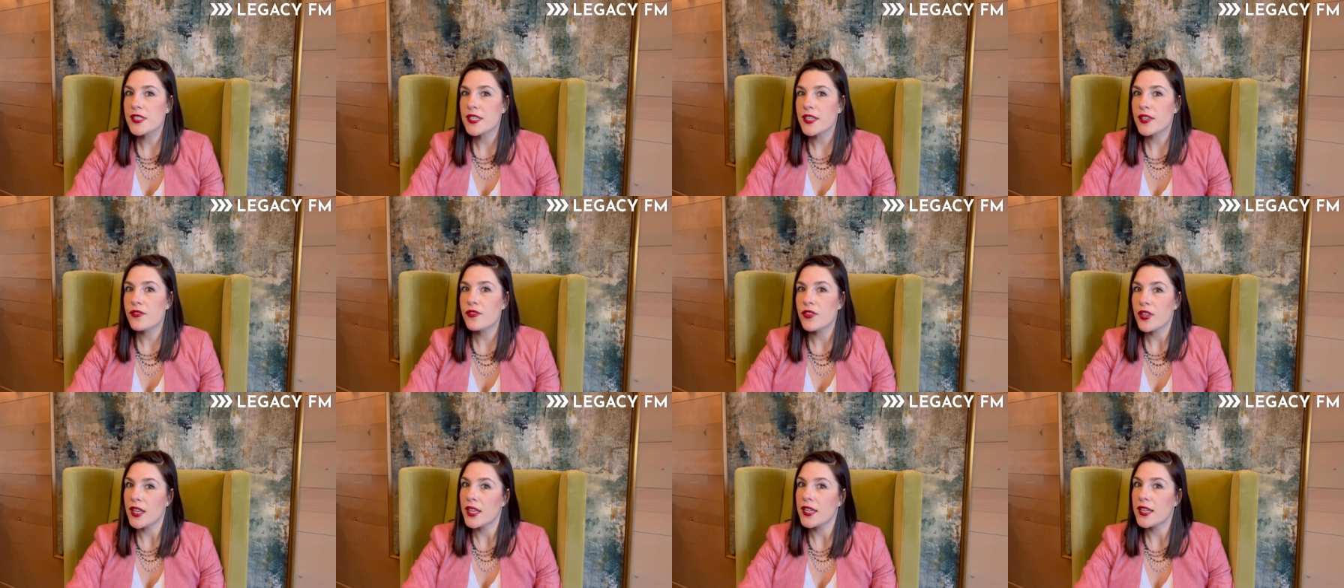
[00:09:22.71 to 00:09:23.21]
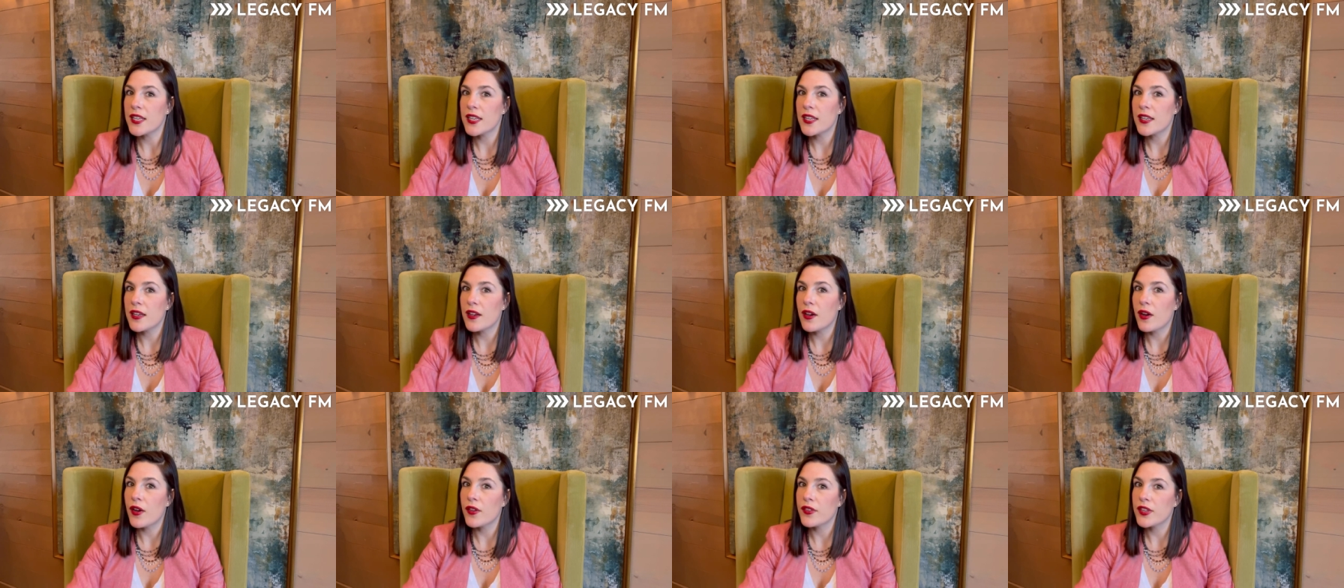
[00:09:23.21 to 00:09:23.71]
if
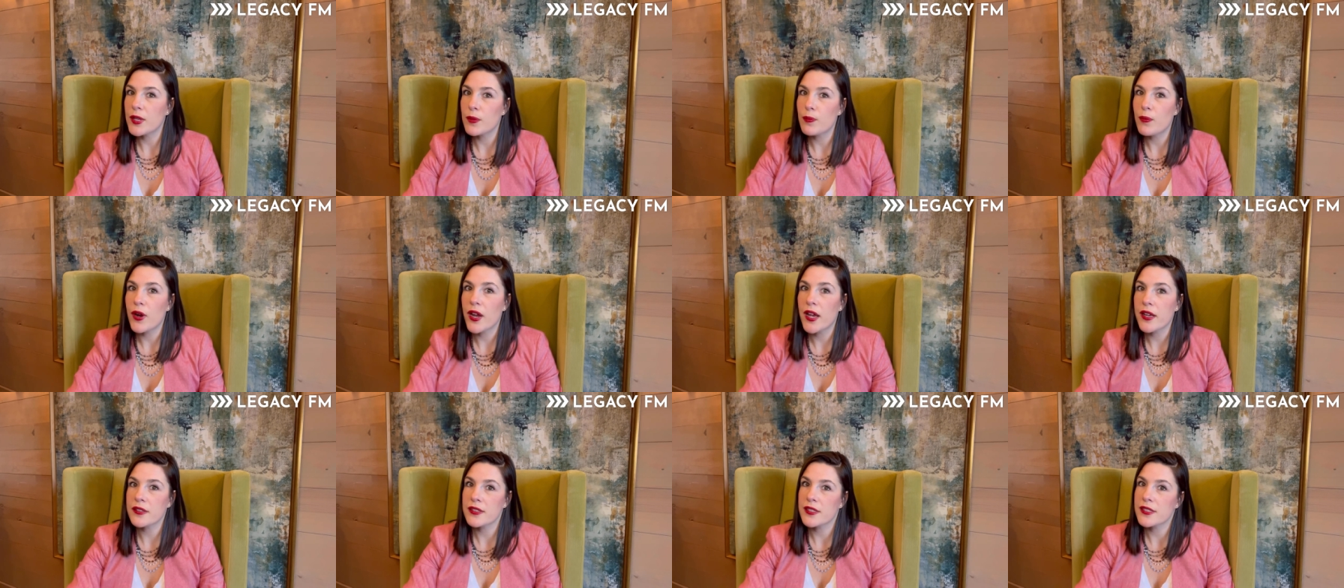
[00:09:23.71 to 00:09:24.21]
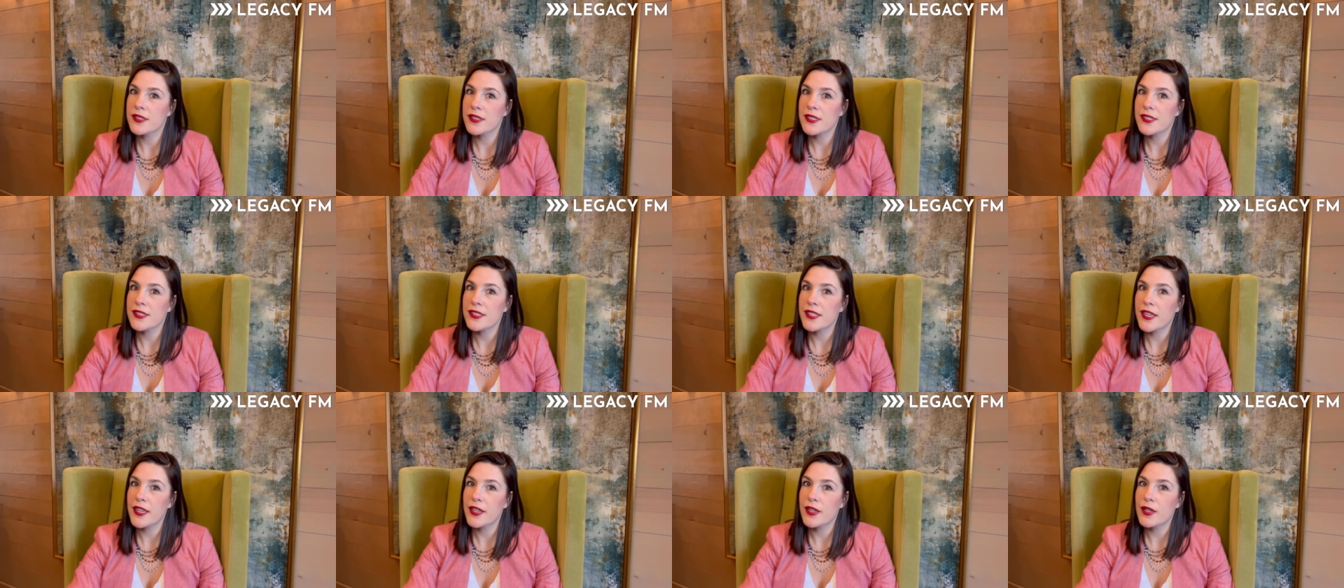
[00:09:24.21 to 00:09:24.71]
any, on the practice
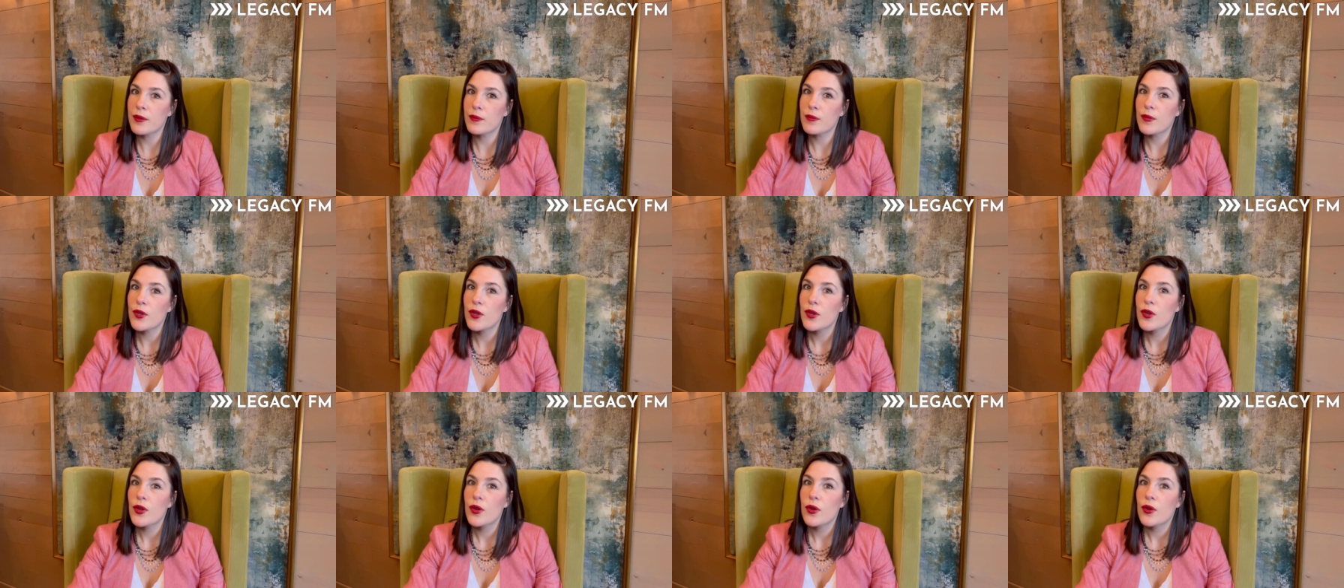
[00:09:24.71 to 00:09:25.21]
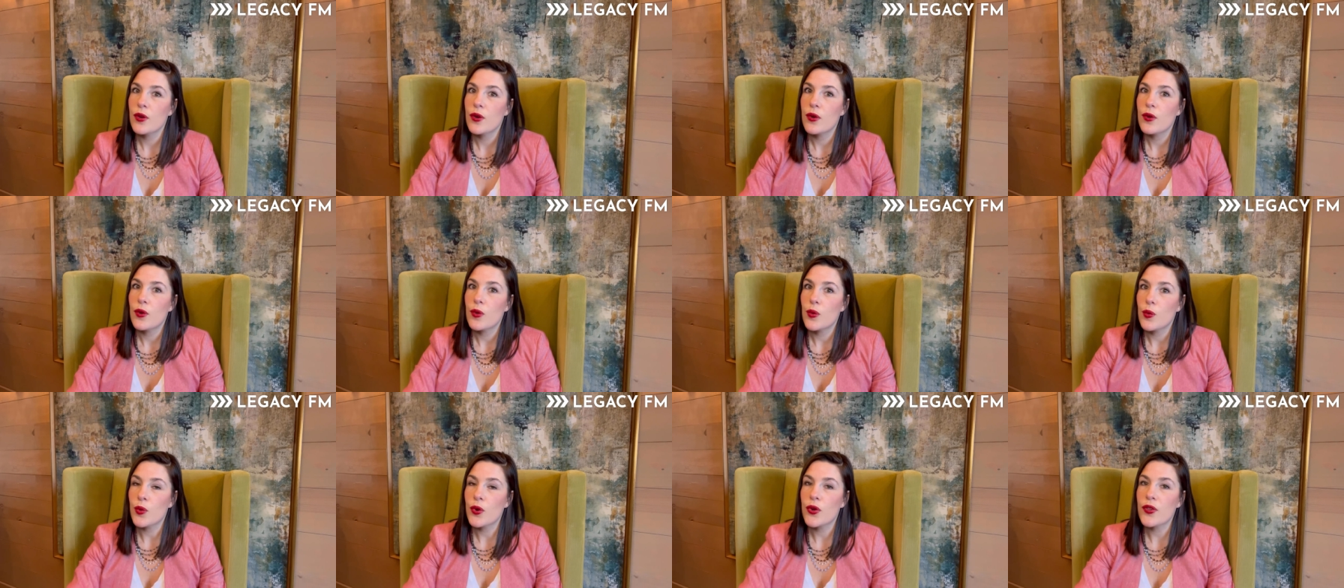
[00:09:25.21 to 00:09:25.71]
exam
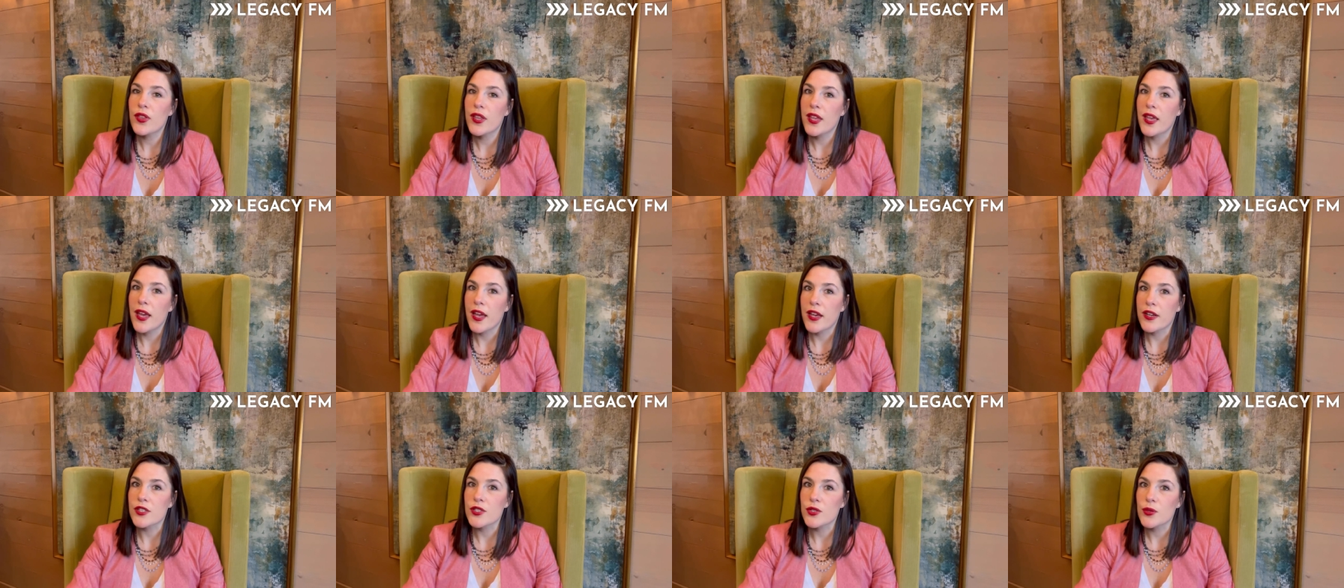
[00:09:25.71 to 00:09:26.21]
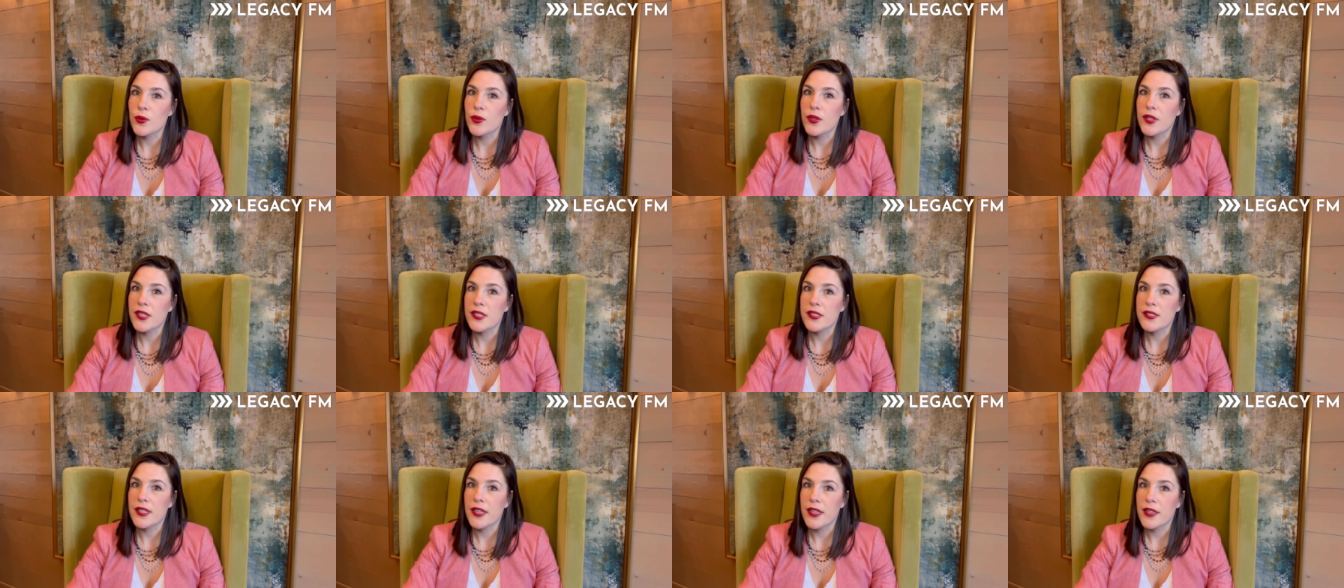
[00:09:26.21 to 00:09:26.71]
or the actual
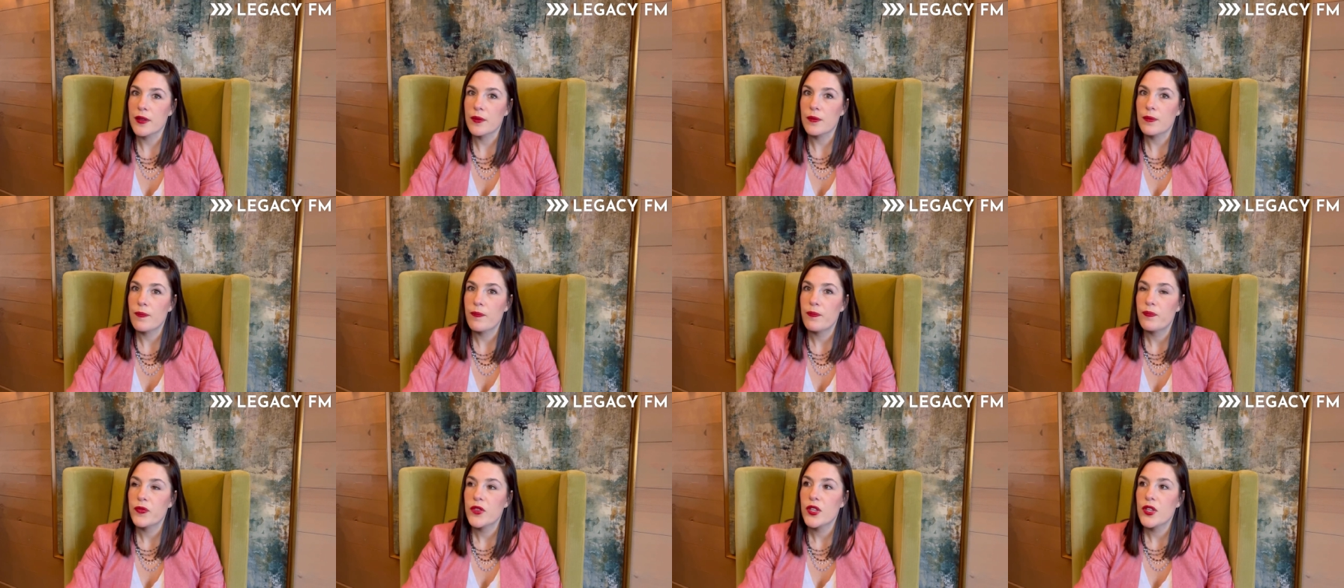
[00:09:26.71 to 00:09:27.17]
exam.